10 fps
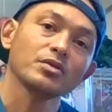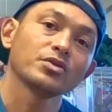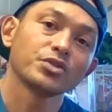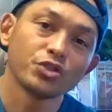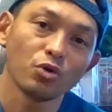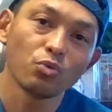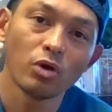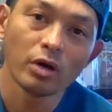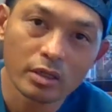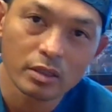so,
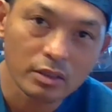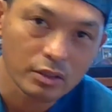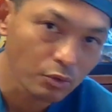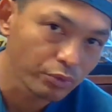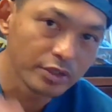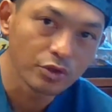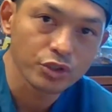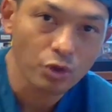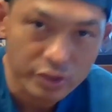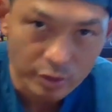one, you know, read those
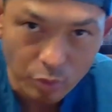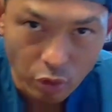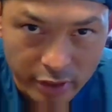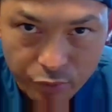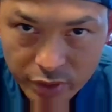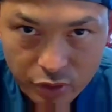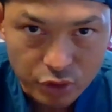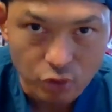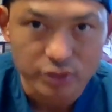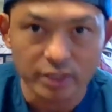goals in the morning, read those
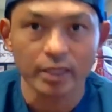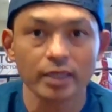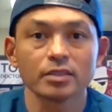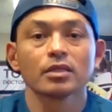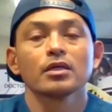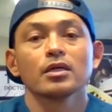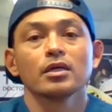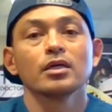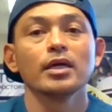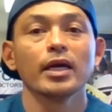goals,
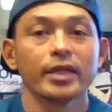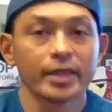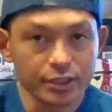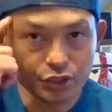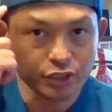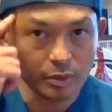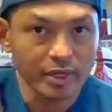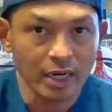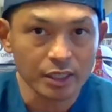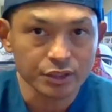and it gets your
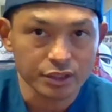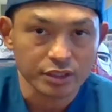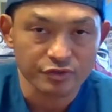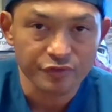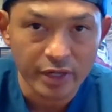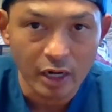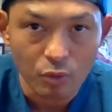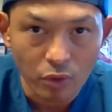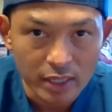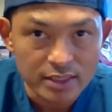subconscious to figure out
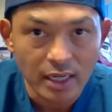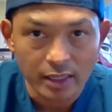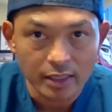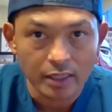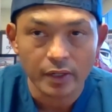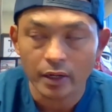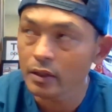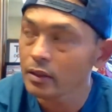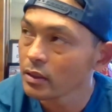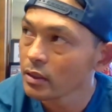ways how to get there.
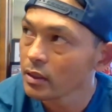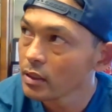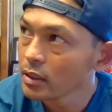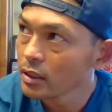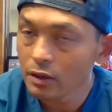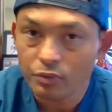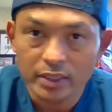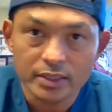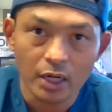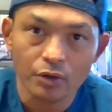
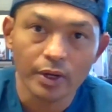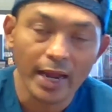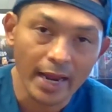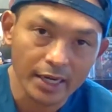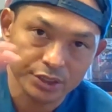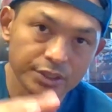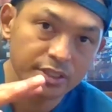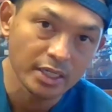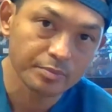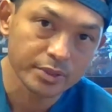Write down action
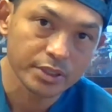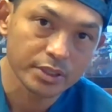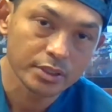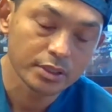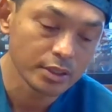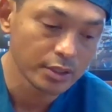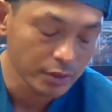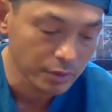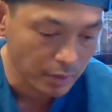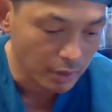steps, you
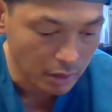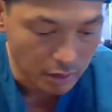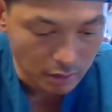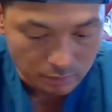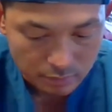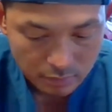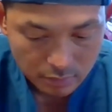know, um,